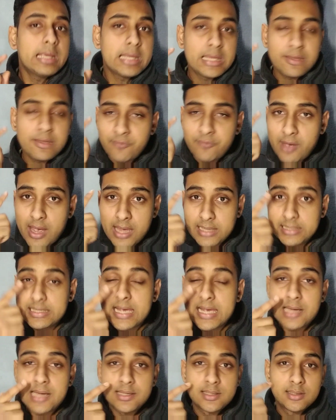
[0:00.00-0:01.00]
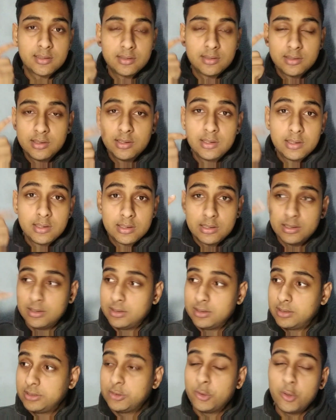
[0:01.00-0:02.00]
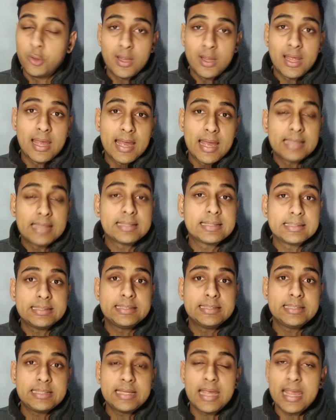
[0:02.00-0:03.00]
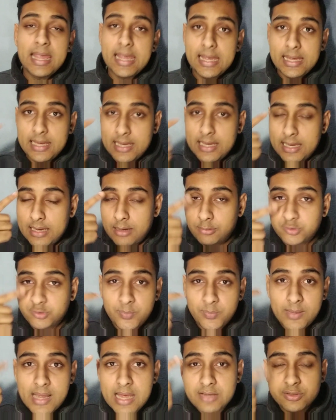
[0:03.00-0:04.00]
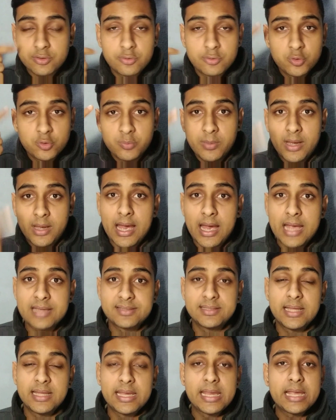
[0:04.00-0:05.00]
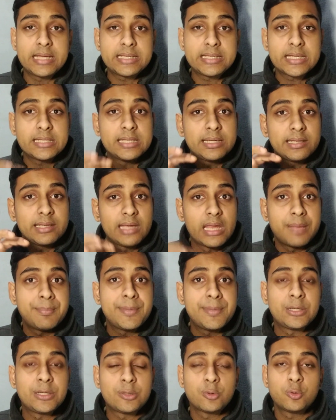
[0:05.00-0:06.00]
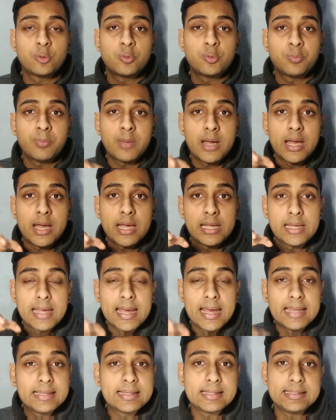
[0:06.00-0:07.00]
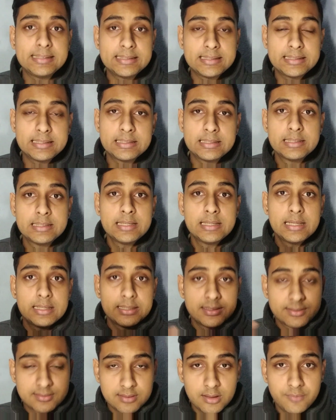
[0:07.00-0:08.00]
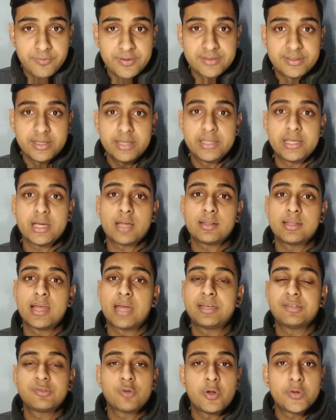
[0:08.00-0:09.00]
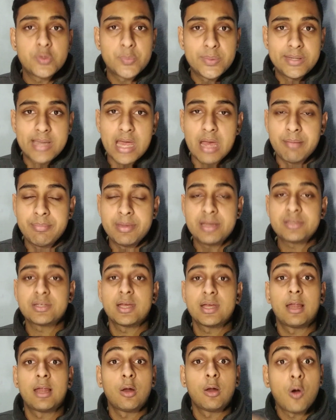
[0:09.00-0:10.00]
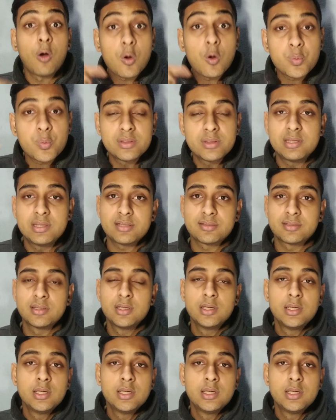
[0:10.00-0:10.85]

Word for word: if I get uh, your alkali splash onto my eyes the area that came into my alkali surface area that is going to be damaged along with this